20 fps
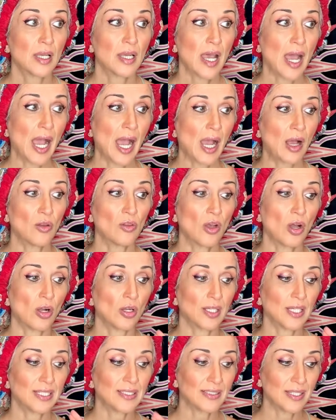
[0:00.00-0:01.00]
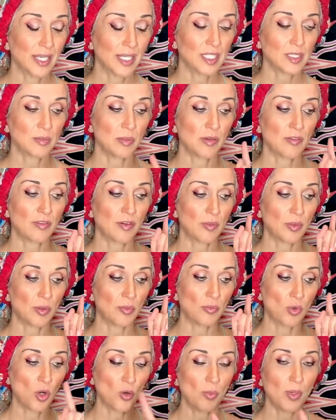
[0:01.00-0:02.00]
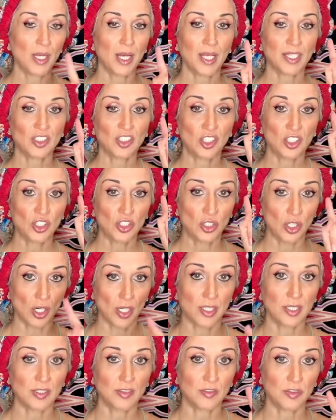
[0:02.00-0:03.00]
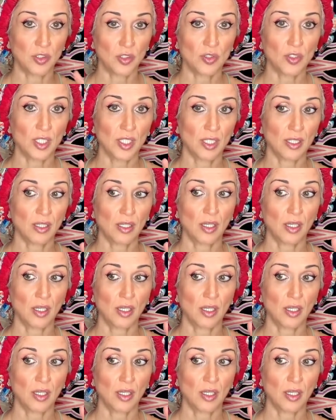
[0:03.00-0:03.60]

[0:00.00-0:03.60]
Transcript: how long it takes me from the moment I start diffusing